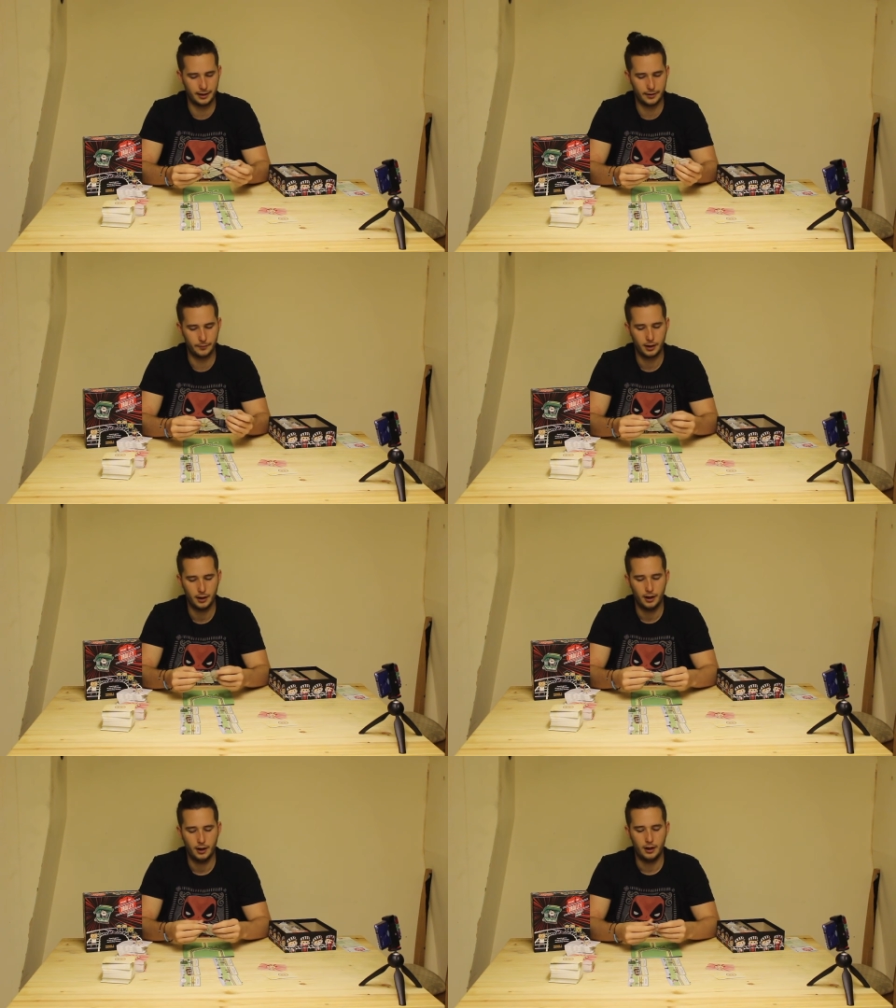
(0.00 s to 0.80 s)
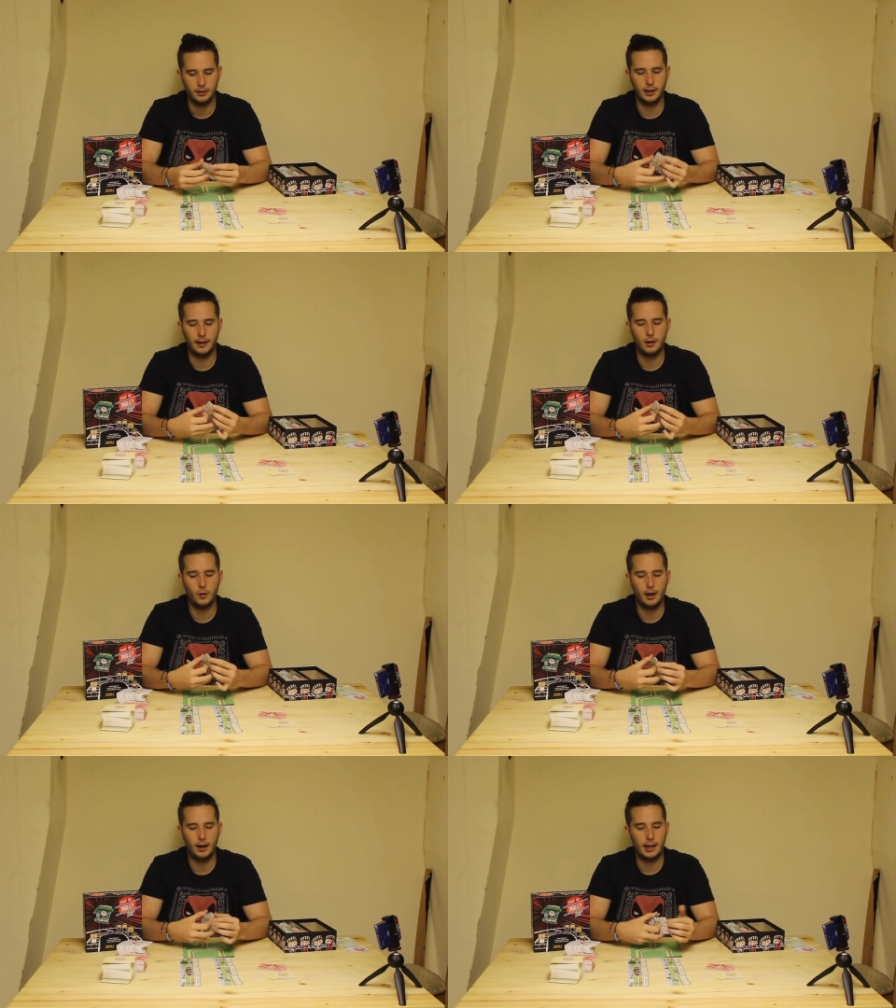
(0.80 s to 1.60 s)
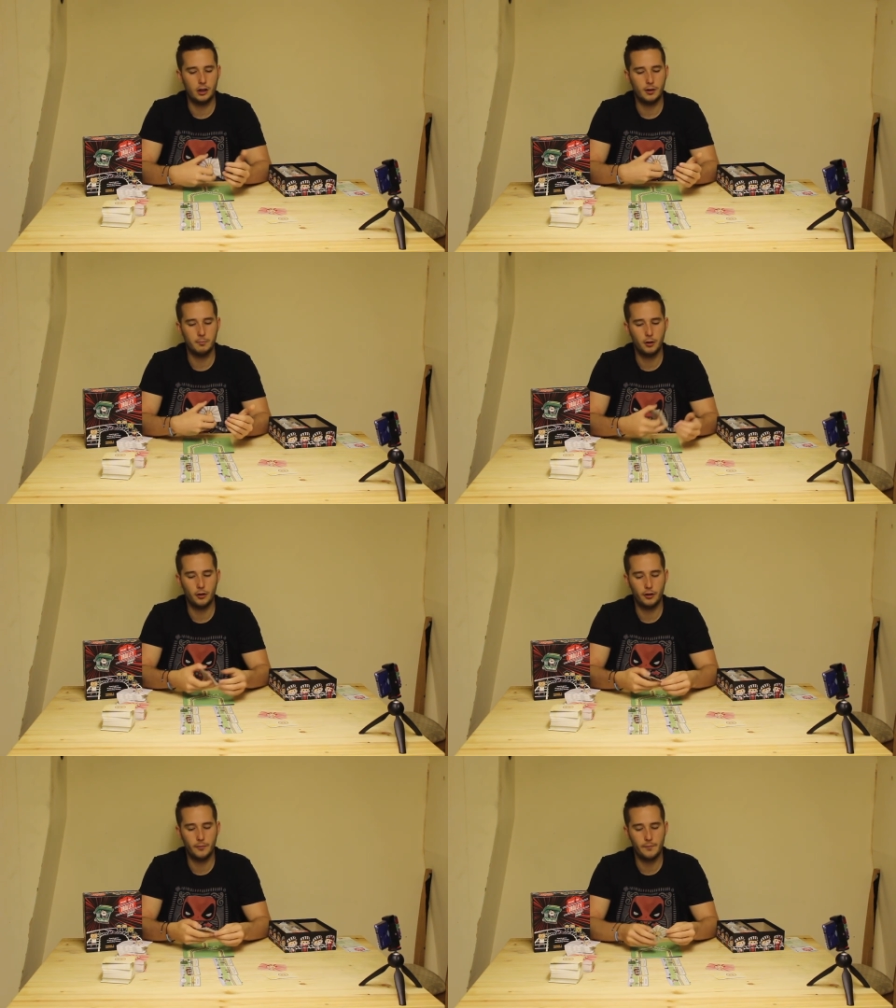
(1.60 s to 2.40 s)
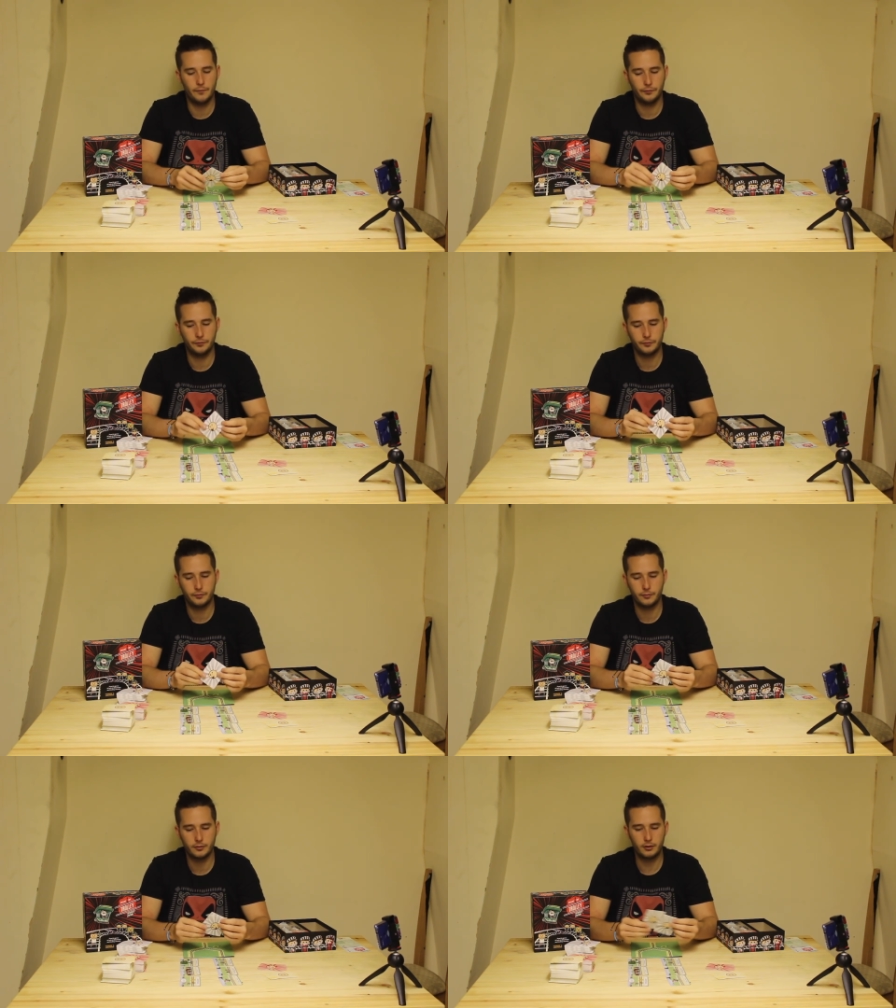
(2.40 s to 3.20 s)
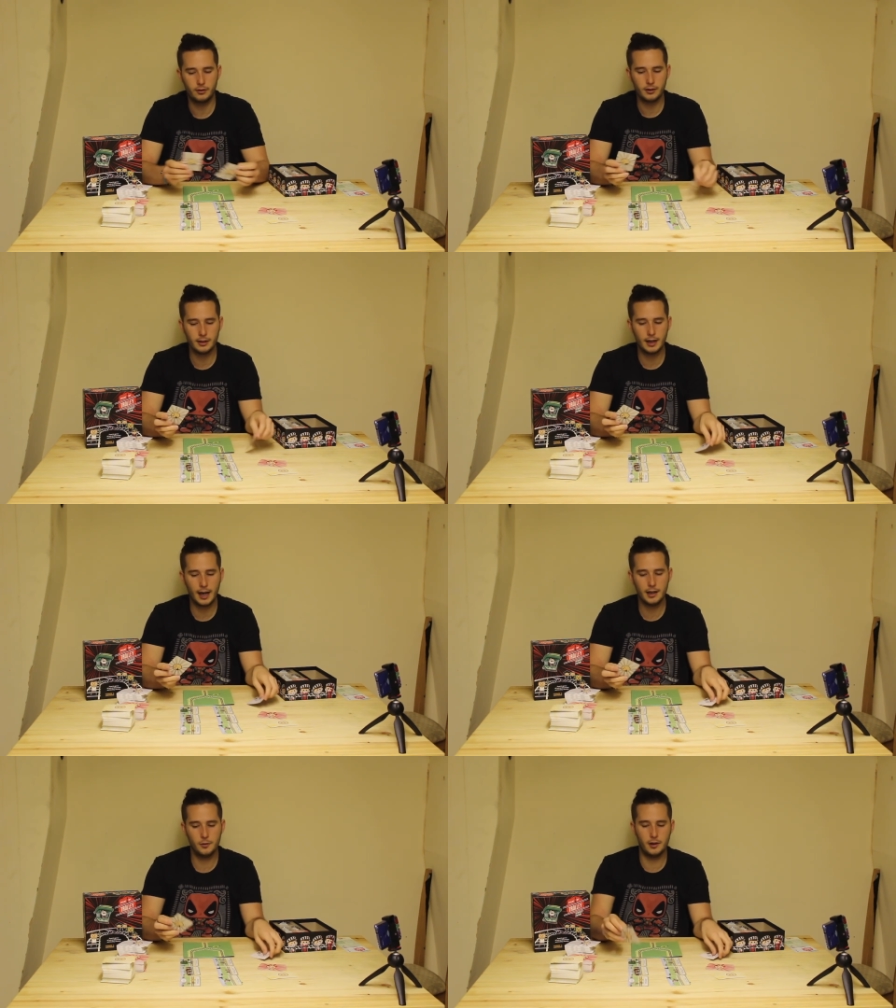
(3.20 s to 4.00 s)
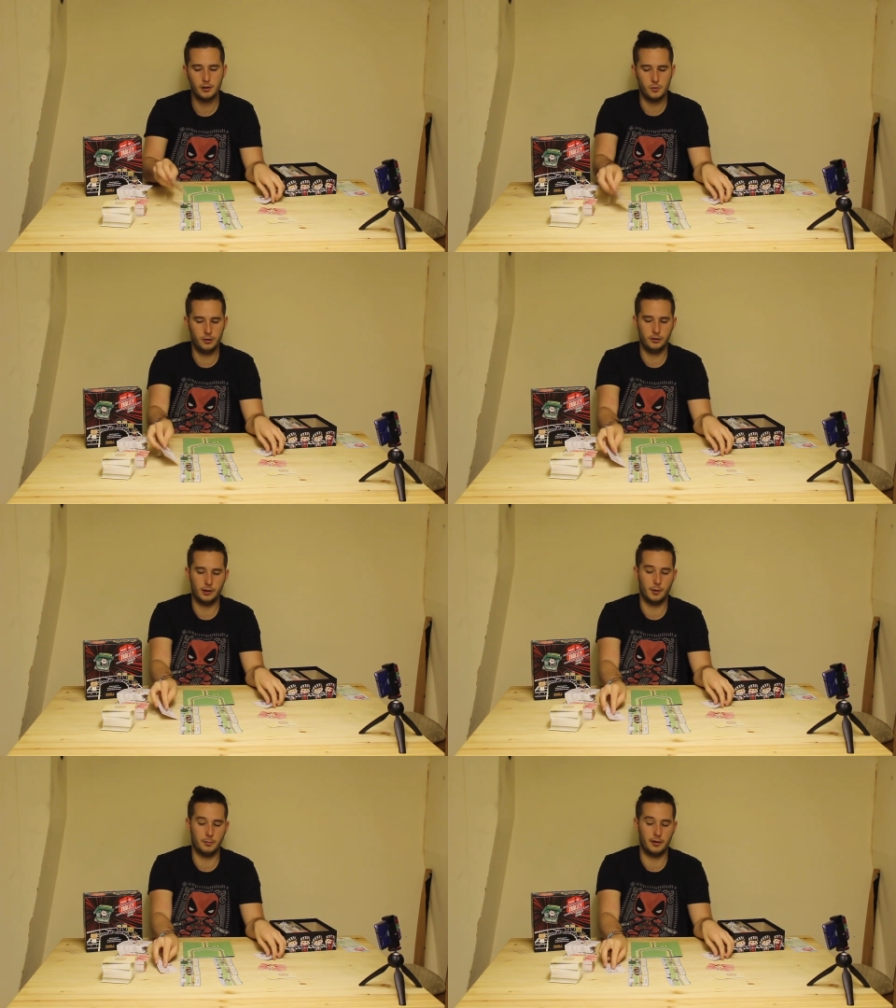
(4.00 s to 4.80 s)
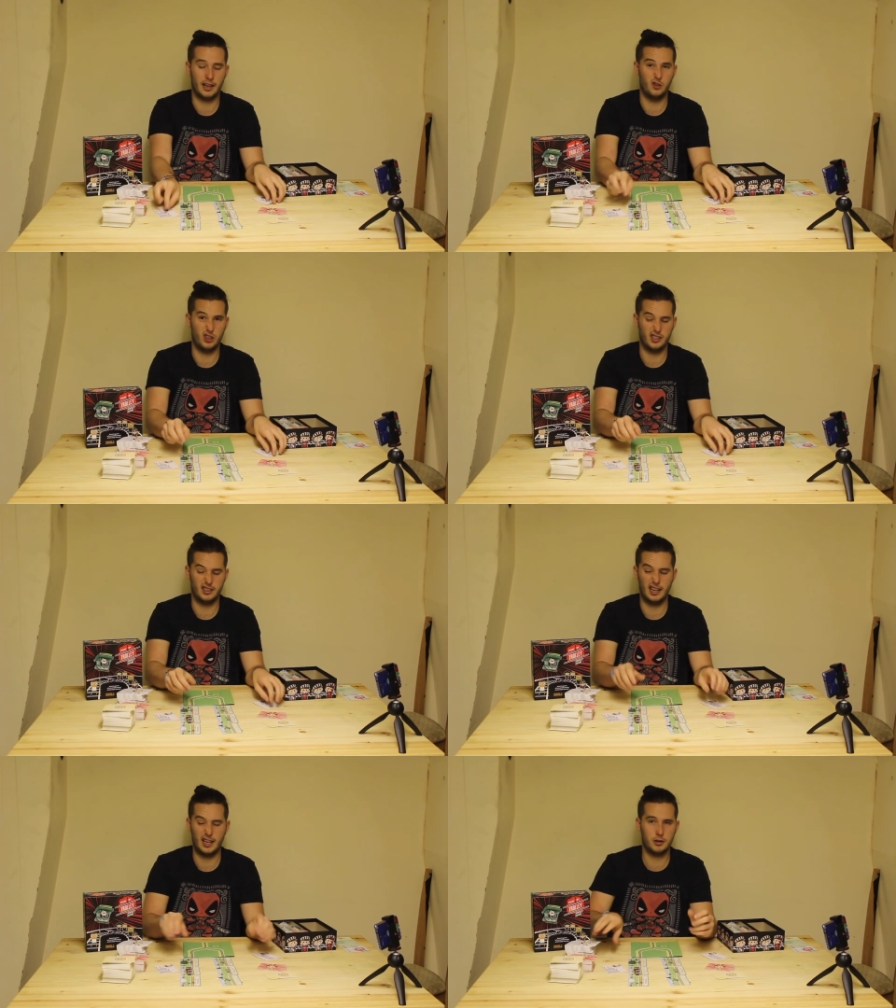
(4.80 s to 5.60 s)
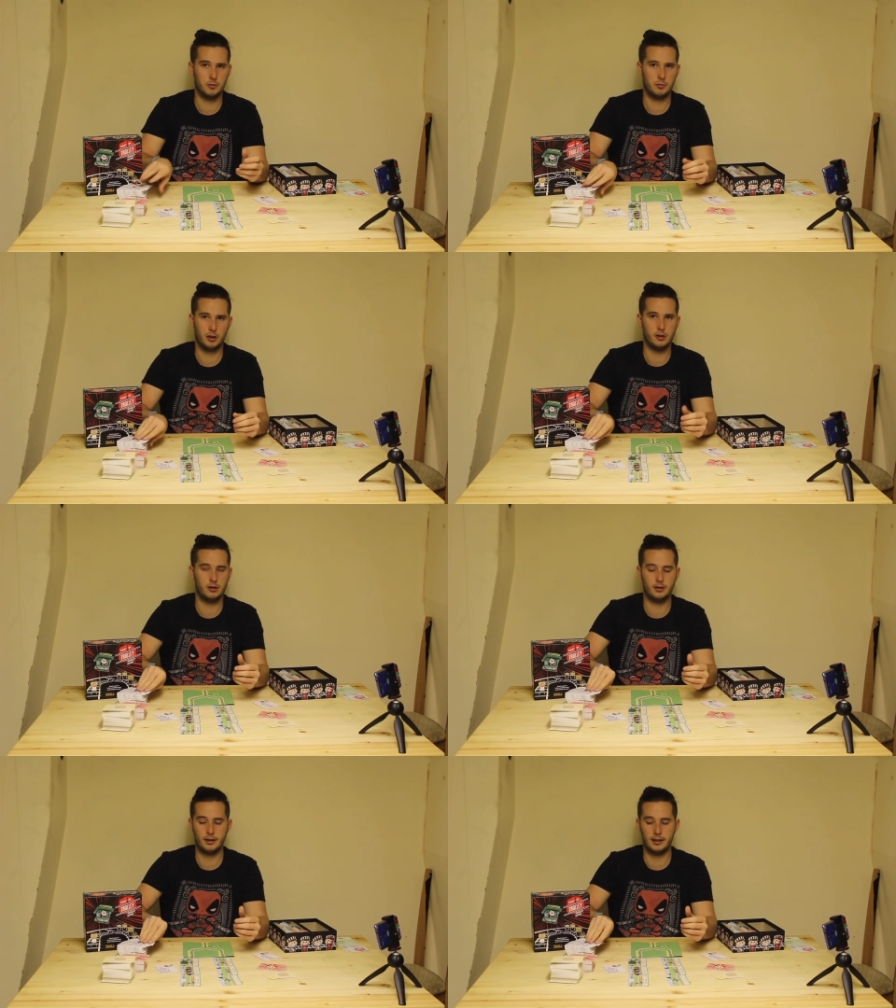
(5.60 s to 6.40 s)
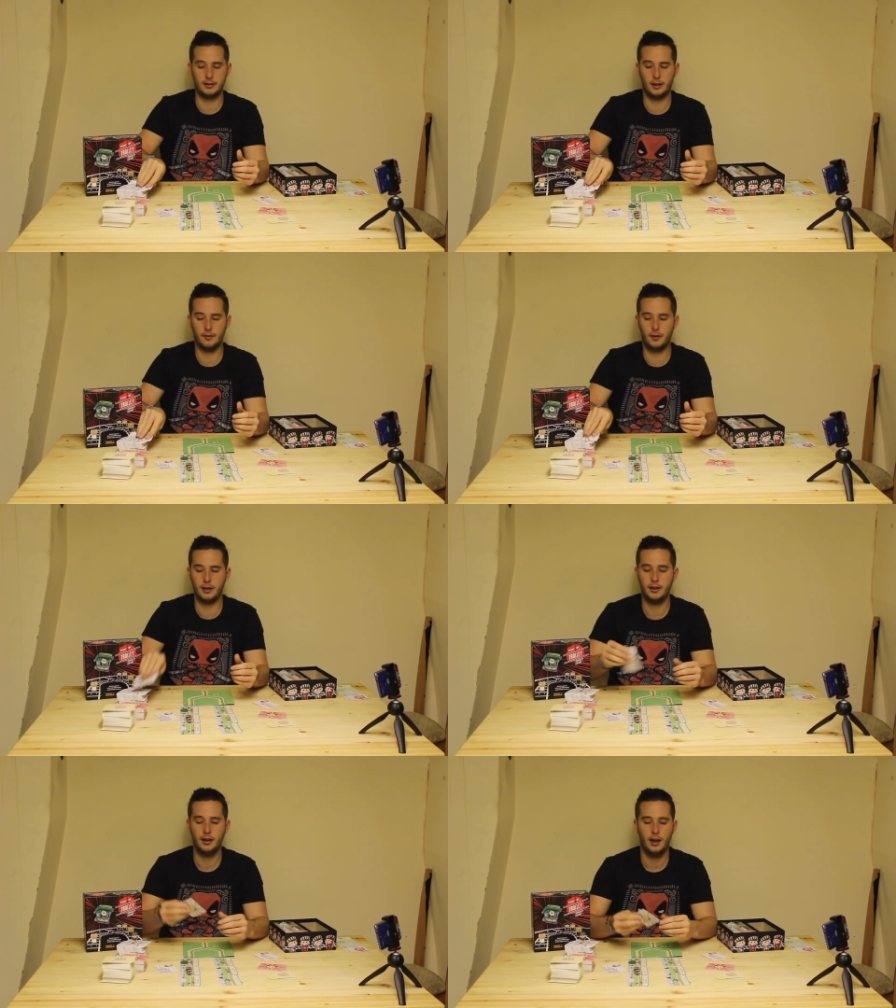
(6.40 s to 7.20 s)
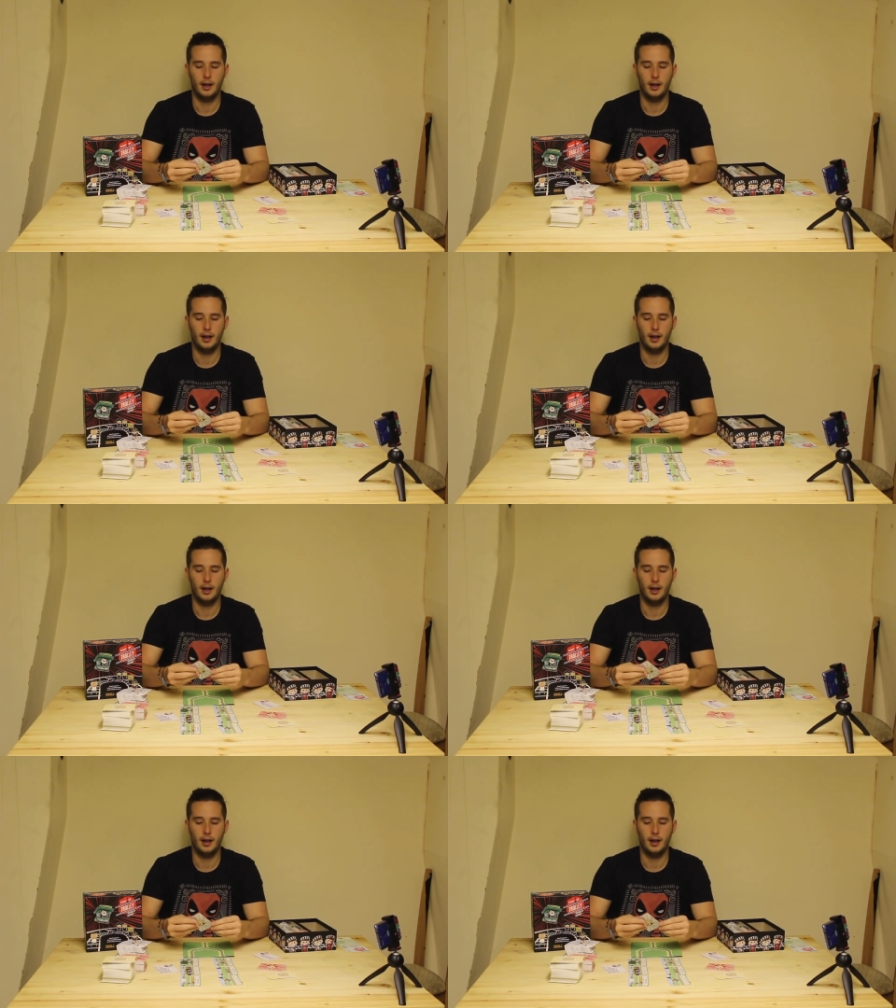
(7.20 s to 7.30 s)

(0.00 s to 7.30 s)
here. So yeah, they'll have, and you can put them anywhere you want. So I'm going to put that on Disneyland because that's kind of funny.